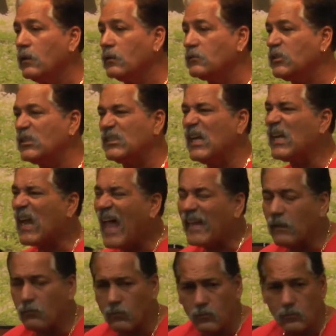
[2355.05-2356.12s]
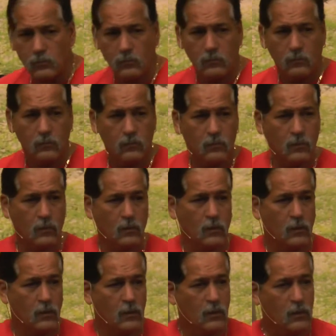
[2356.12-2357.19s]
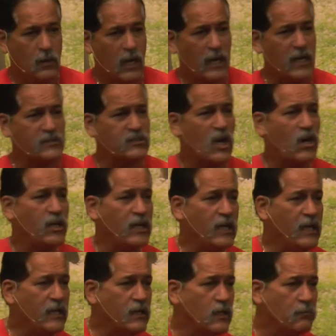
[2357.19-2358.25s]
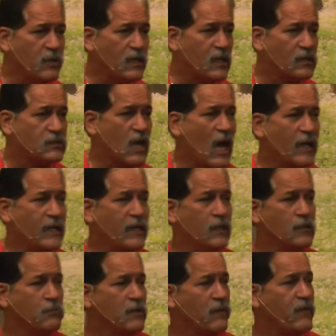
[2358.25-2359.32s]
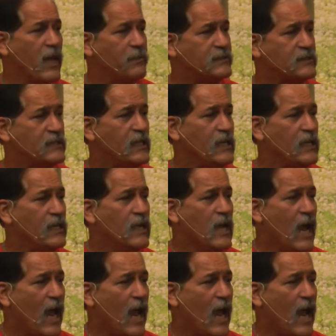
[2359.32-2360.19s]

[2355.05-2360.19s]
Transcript: Just didn't like them. And I started eating them because God healed me of hep C.